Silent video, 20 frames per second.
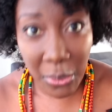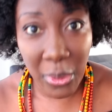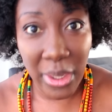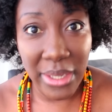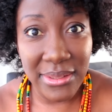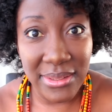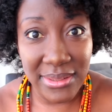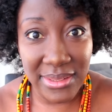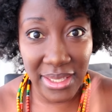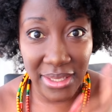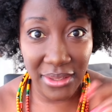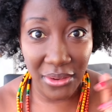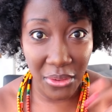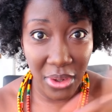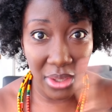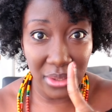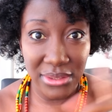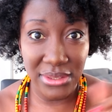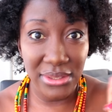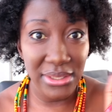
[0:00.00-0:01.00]
I'm going to turn
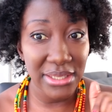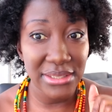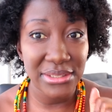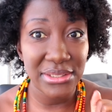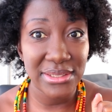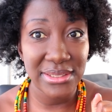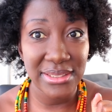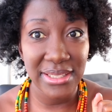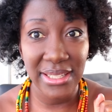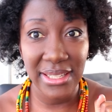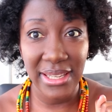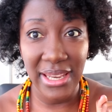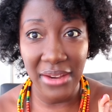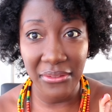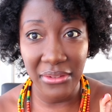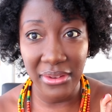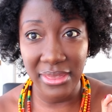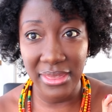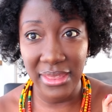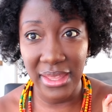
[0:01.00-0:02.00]
around so that you see
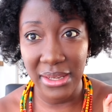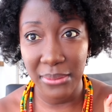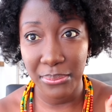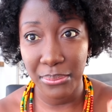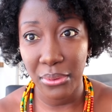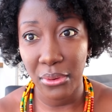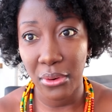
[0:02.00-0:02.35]
everything